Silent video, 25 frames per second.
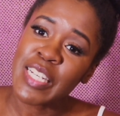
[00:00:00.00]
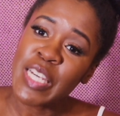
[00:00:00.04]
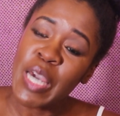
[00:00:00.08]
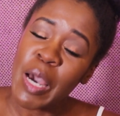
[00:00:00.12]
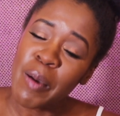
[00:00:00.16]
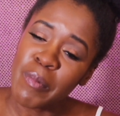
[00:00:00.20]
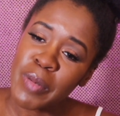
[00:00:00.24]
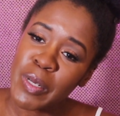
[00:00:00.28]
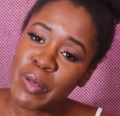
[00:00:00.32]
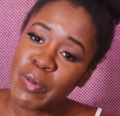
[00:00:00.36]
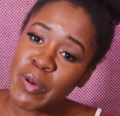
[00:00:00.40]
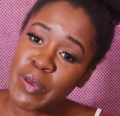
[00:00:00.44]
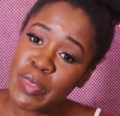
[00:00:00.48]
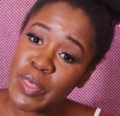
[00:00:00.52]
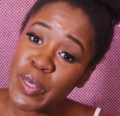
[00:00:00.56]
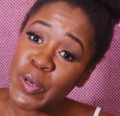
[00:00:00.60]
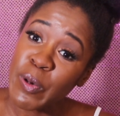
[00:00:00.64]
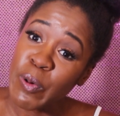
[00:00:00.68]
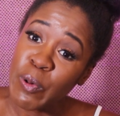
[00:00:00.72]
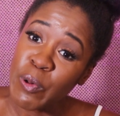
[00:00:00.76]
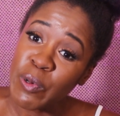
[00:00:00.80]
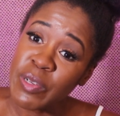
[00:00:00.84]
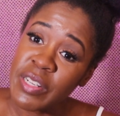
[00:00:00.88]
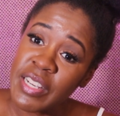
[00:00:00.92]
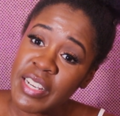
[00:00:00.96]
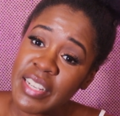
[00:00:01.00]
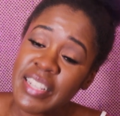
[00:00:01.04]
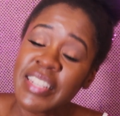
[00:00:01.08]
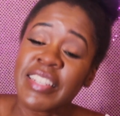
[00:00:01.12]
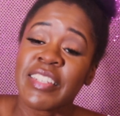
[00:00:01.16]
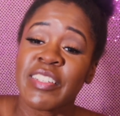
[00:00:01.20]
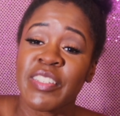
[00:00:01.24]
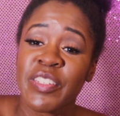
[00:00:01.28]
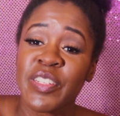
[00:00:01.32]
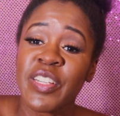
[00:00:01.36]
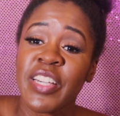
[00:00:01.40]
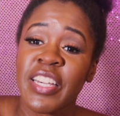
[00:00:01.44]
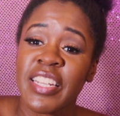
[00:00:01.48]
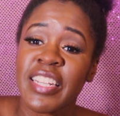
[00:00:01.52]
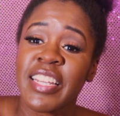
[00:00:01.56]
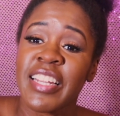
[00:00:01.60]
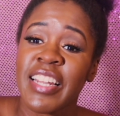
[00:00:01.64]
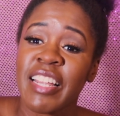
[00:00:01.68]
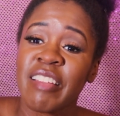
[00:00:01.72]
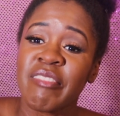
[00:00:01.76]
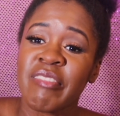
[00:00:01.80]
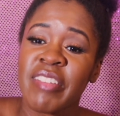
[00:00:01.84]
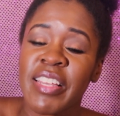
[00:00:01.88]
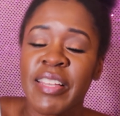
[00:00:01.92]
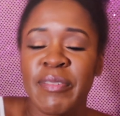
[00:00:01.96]
coming around the corner. You're gonna
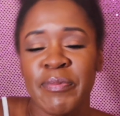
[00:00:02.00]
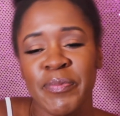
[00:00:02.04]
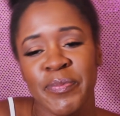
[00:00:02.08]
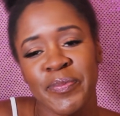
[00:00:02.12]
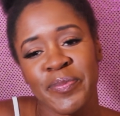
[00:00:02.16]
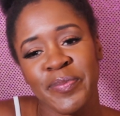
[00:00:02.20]
love it.